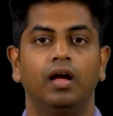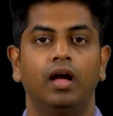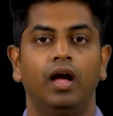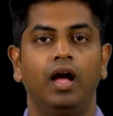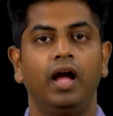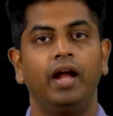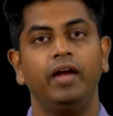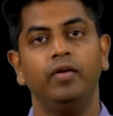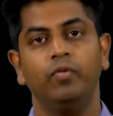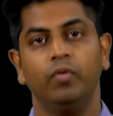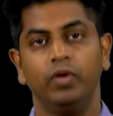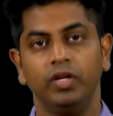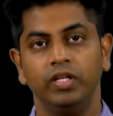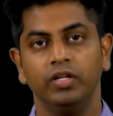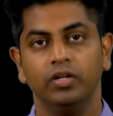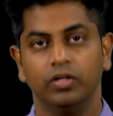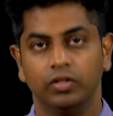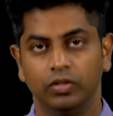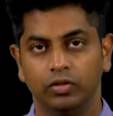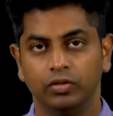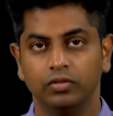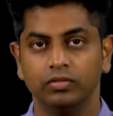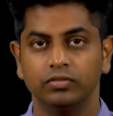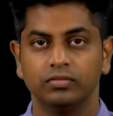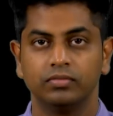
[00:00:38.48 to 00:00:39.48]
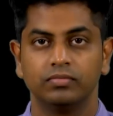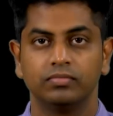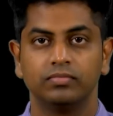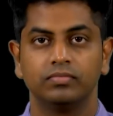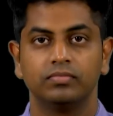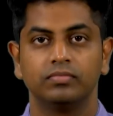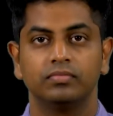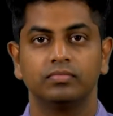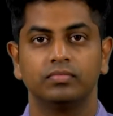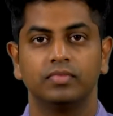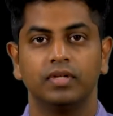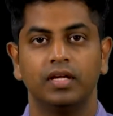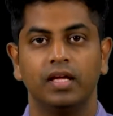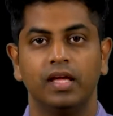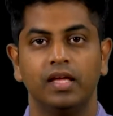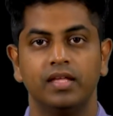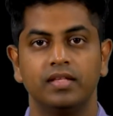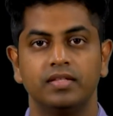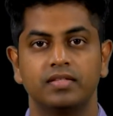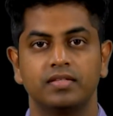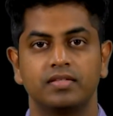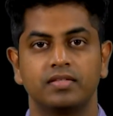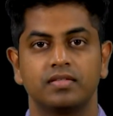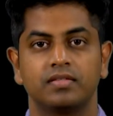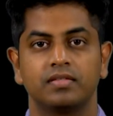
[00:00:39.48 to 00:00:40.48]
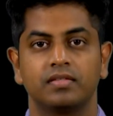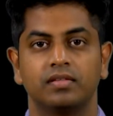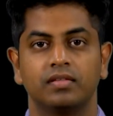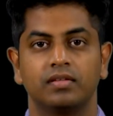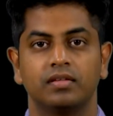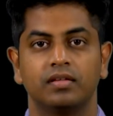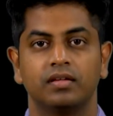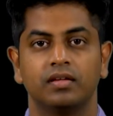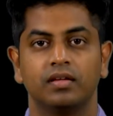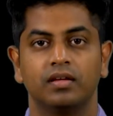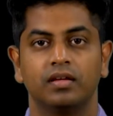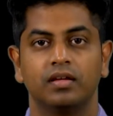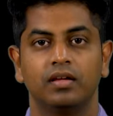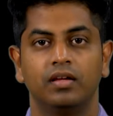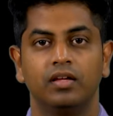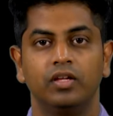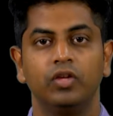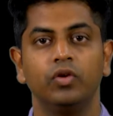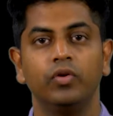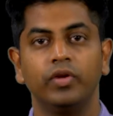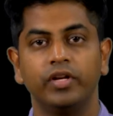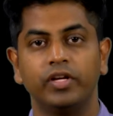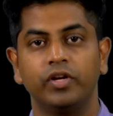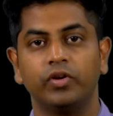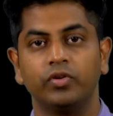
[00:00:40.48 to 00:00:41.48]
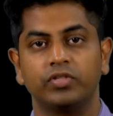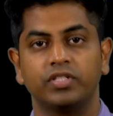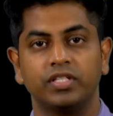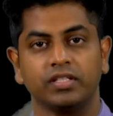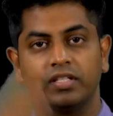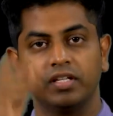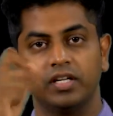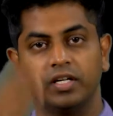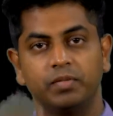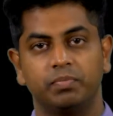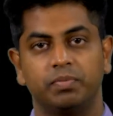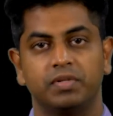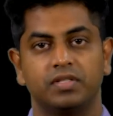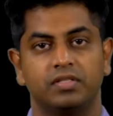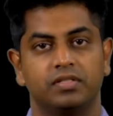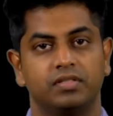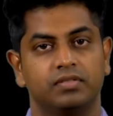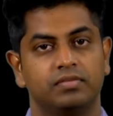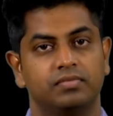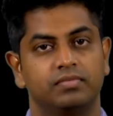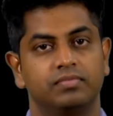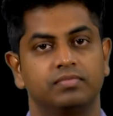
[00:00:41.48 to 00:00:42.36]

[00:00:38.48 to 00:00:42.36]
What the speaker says: and what you do is you introduce a third person.